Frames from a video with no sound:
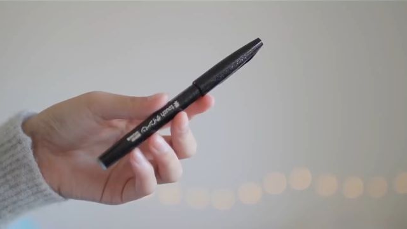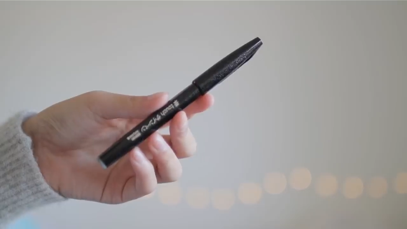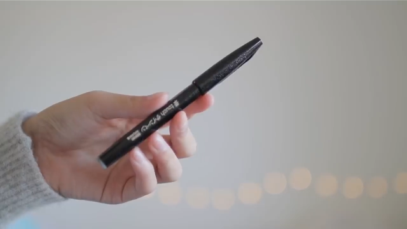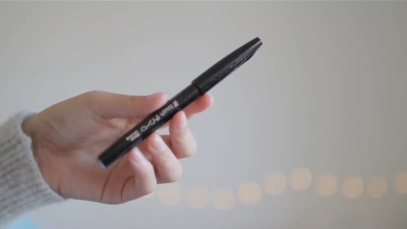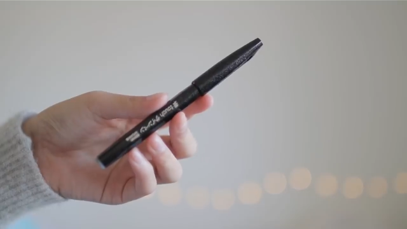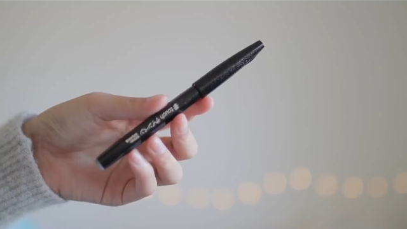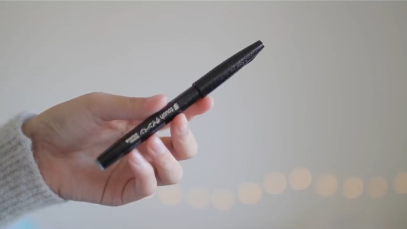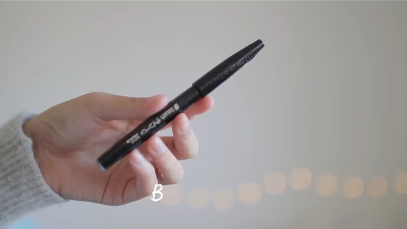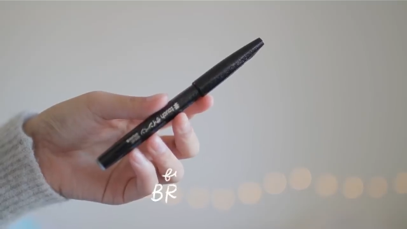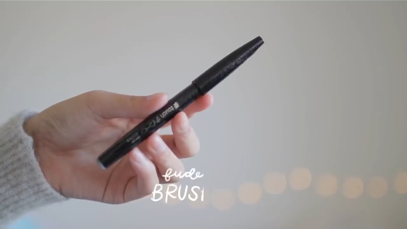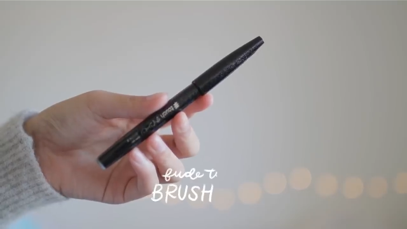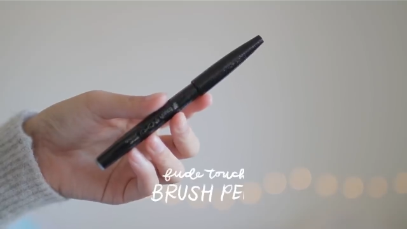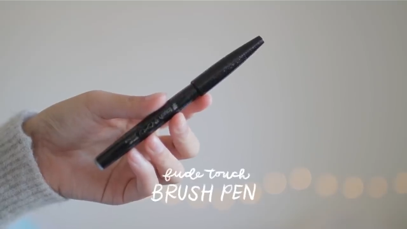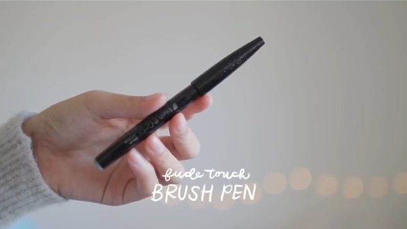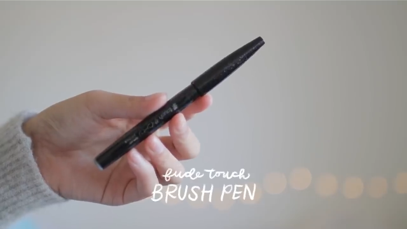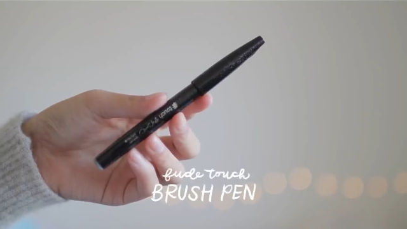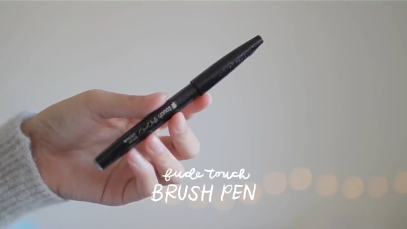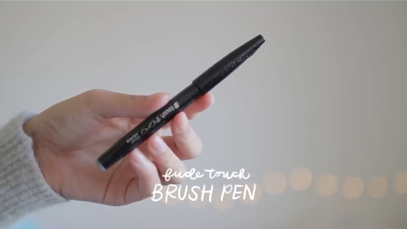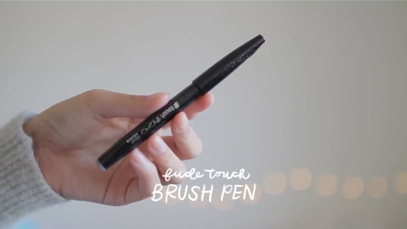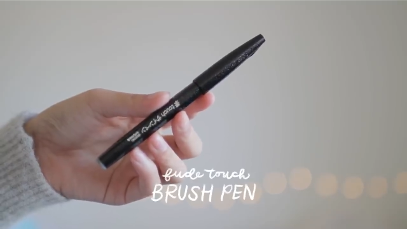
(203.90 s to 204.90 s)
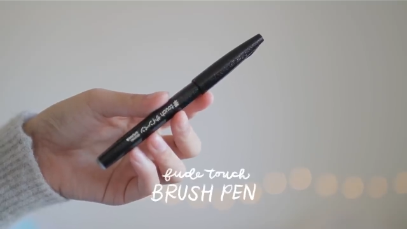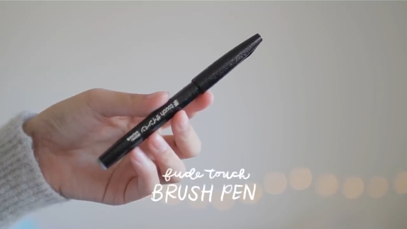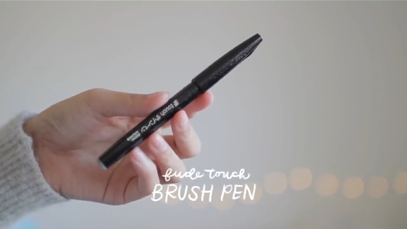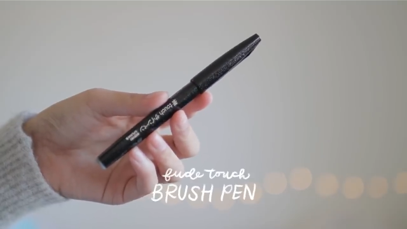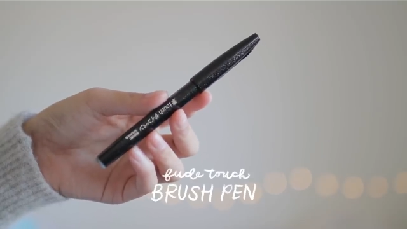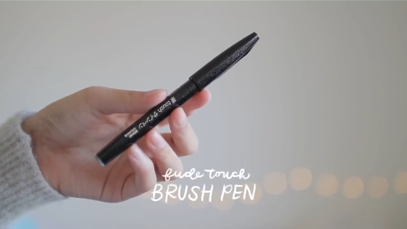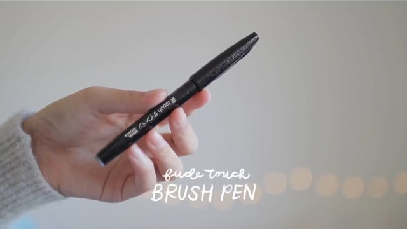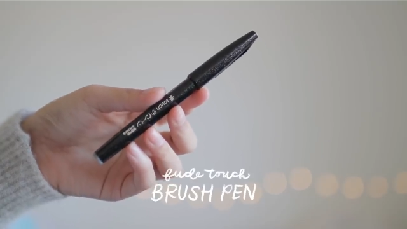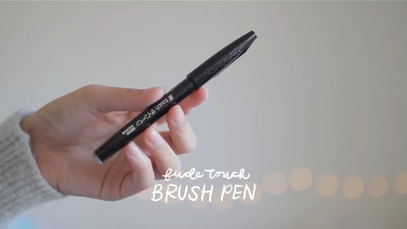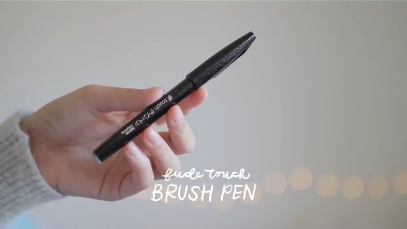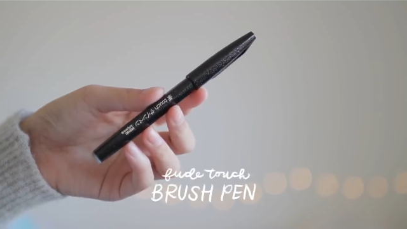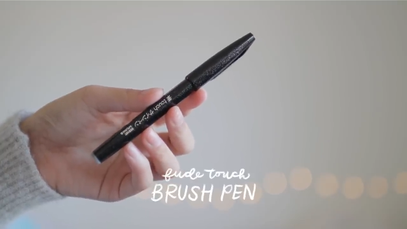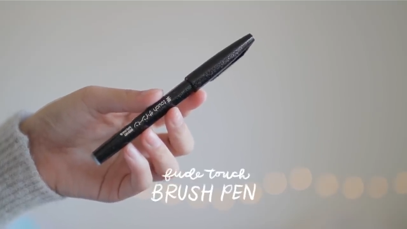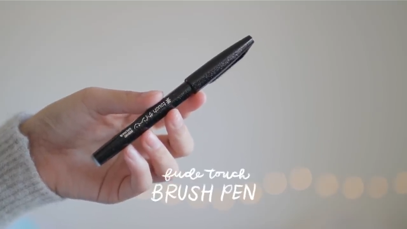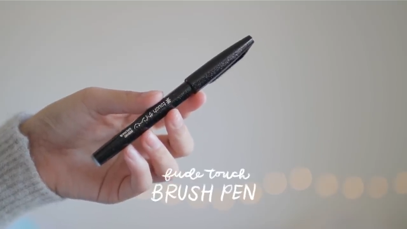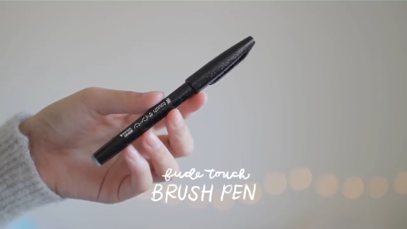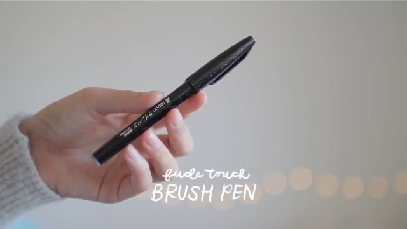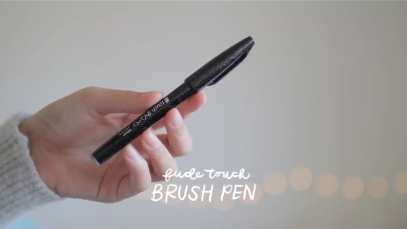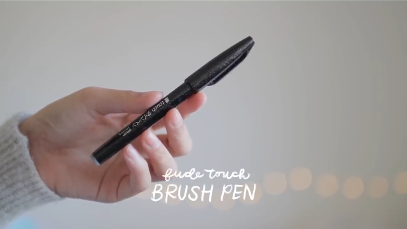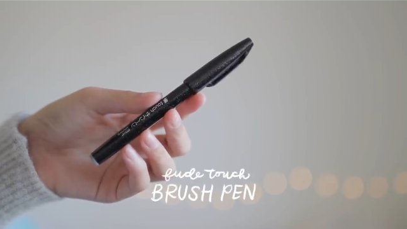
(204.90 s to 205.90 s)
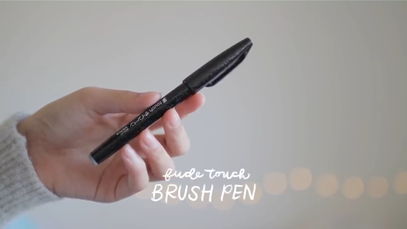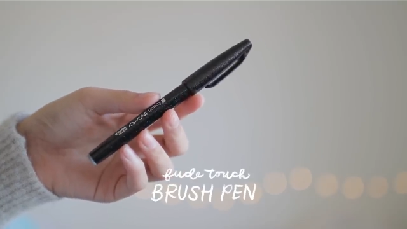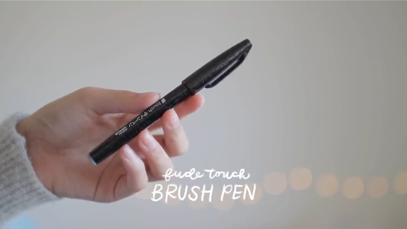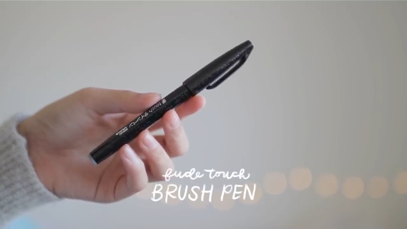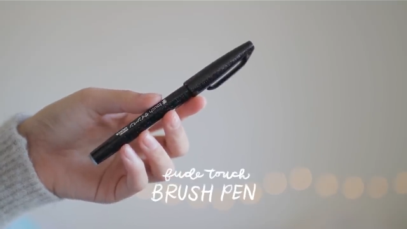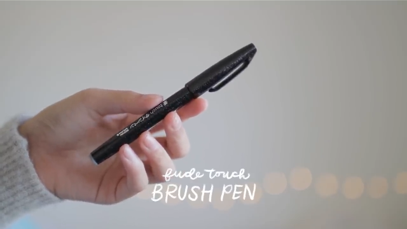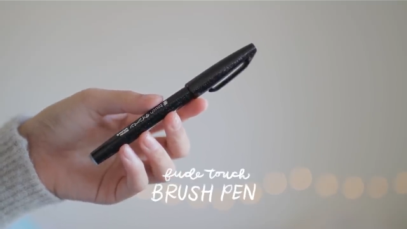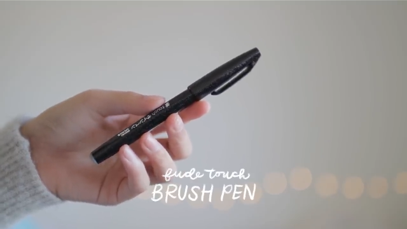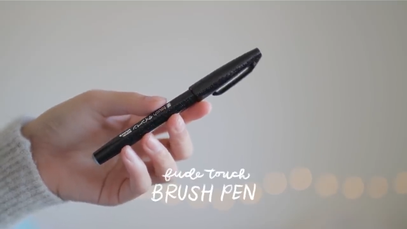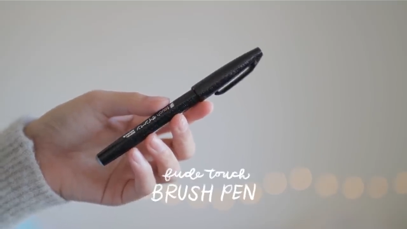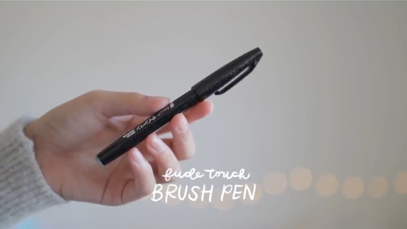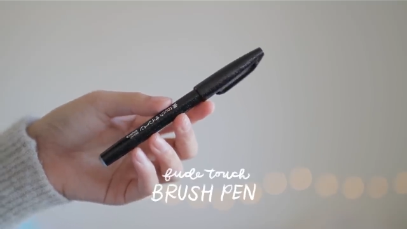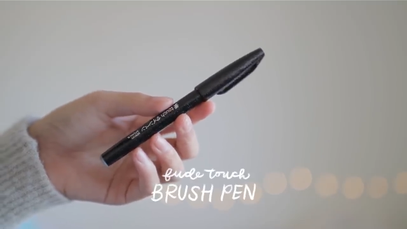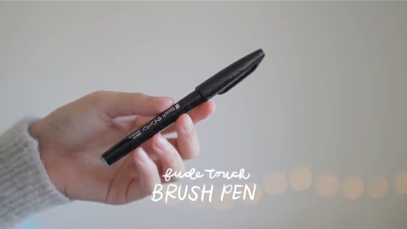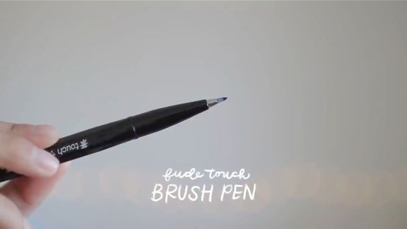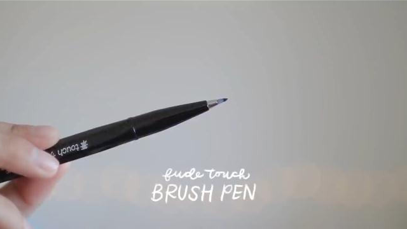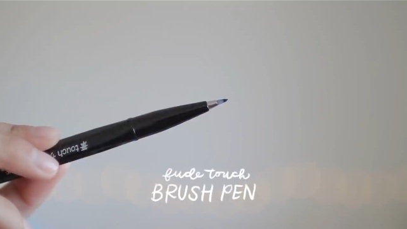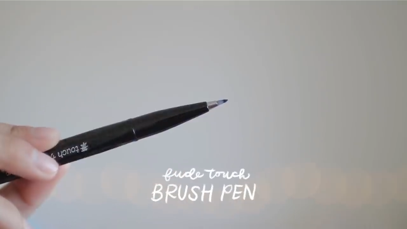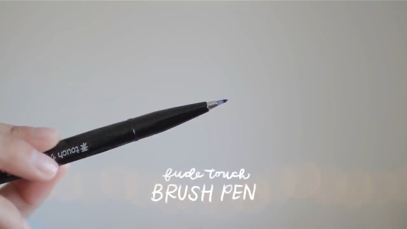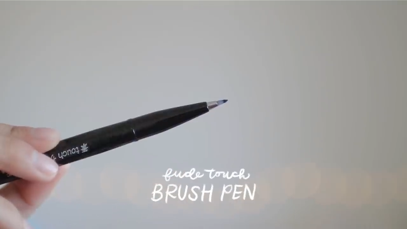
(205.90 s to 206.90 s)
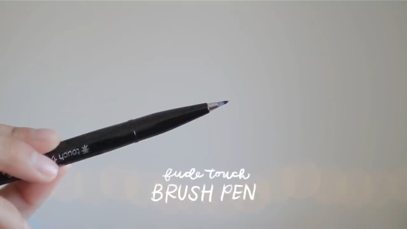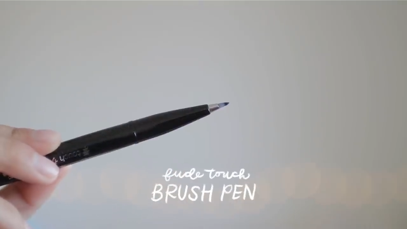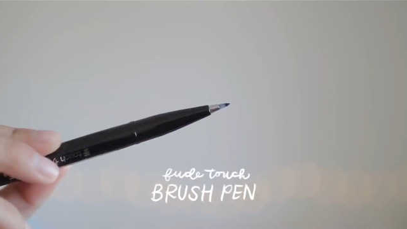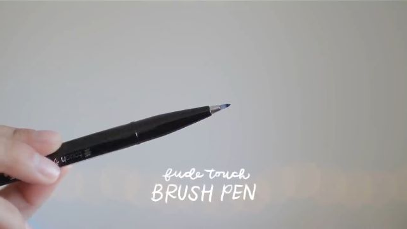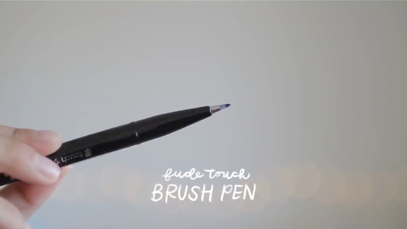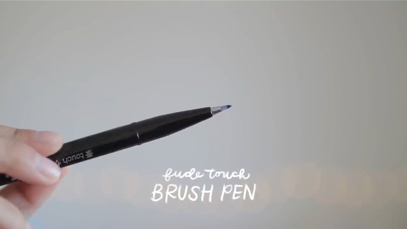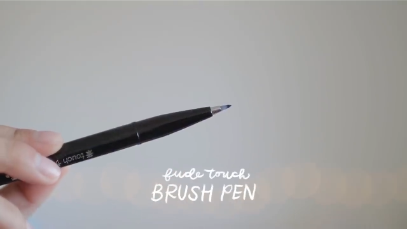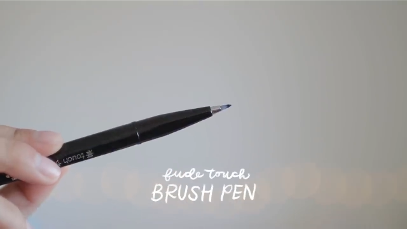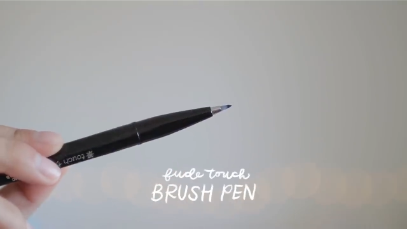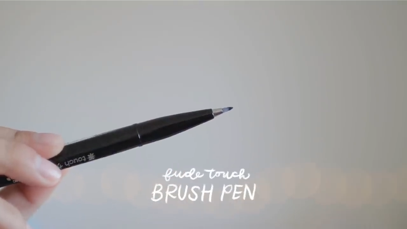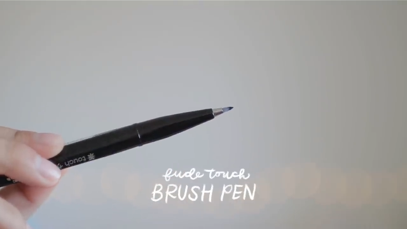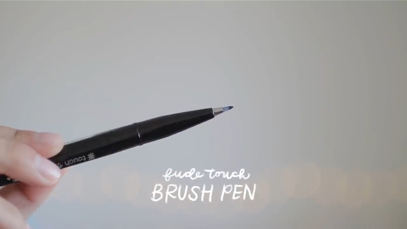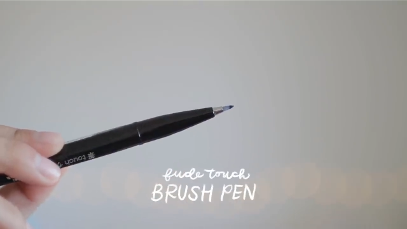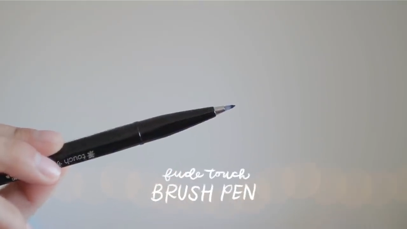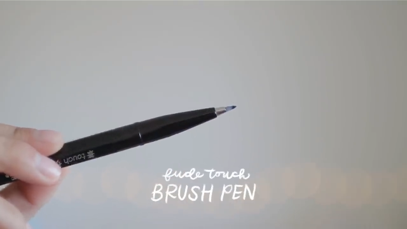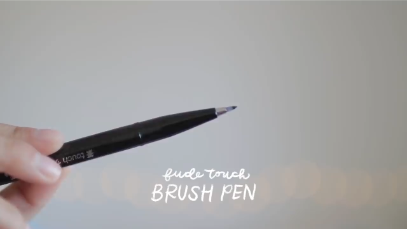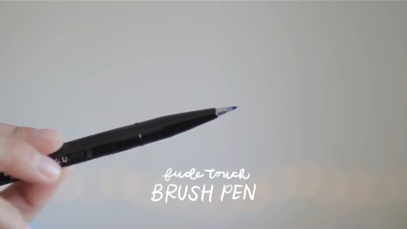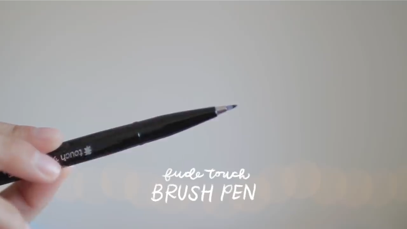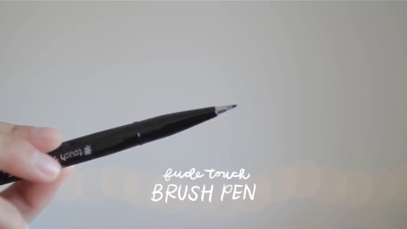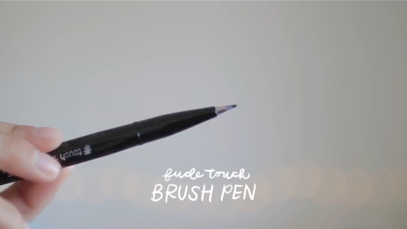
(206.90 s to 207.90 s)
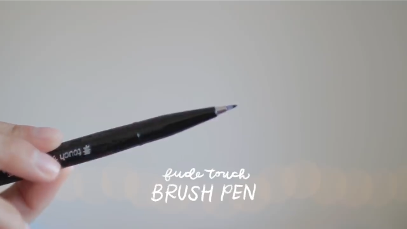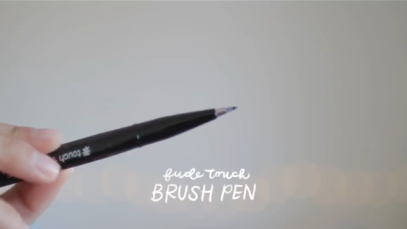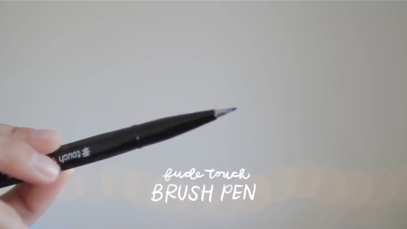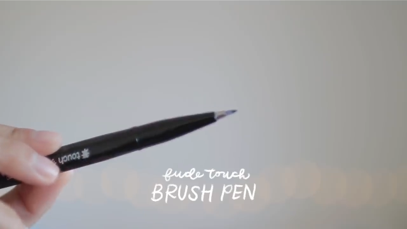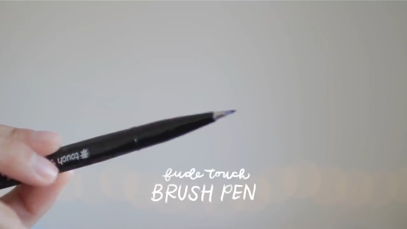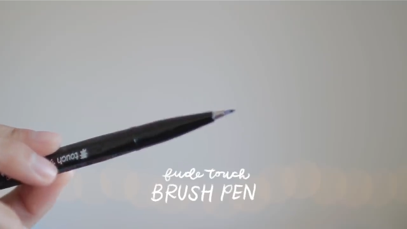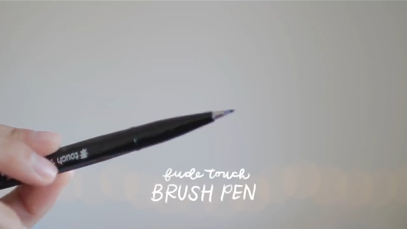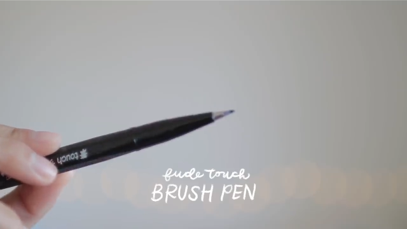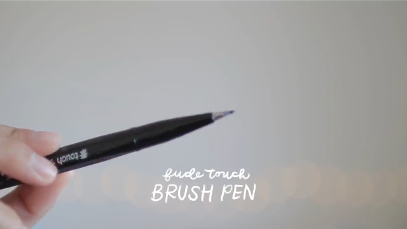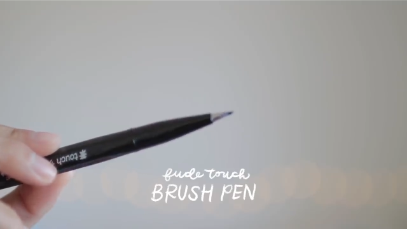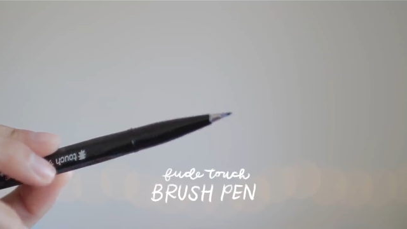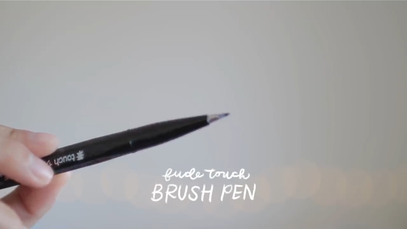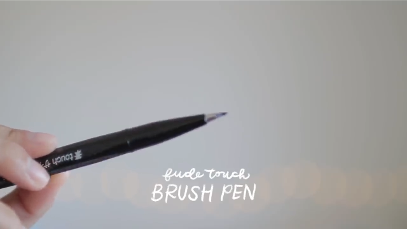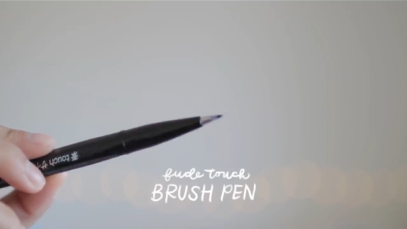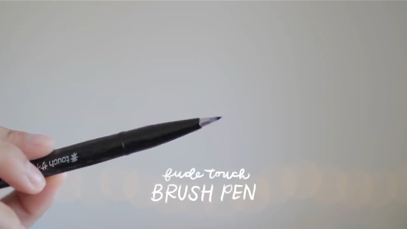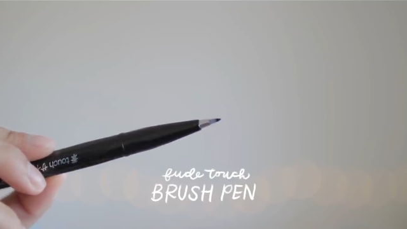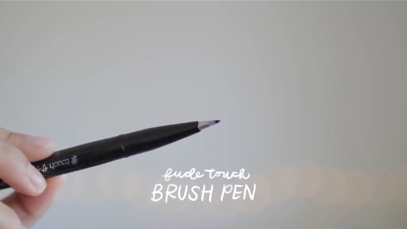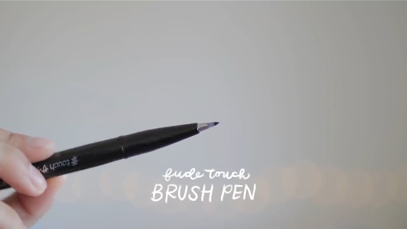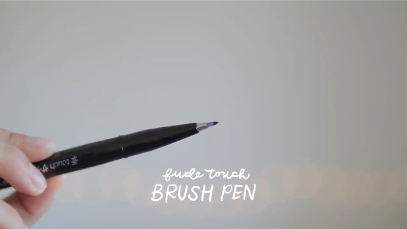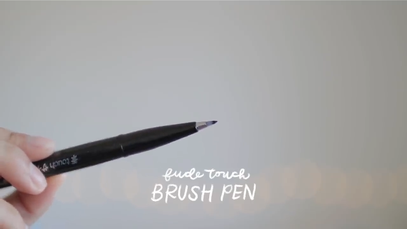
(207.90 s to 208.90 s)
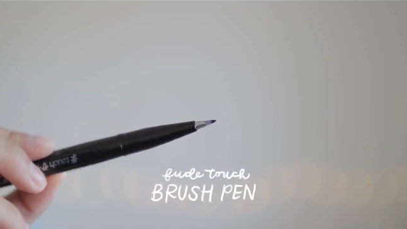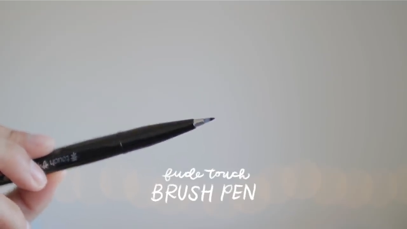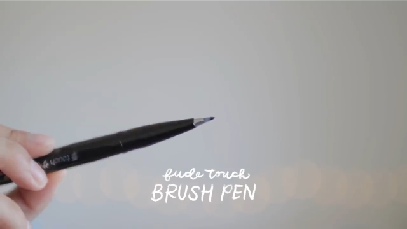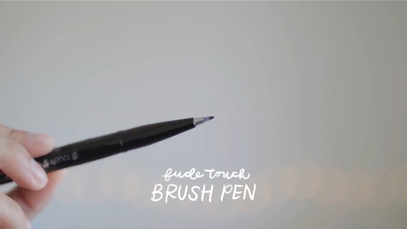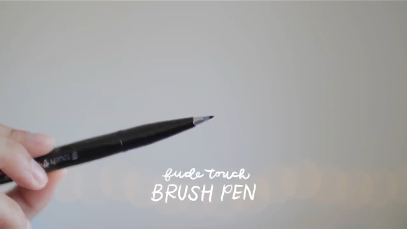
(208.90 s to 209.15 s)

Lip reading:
(no speaker visible)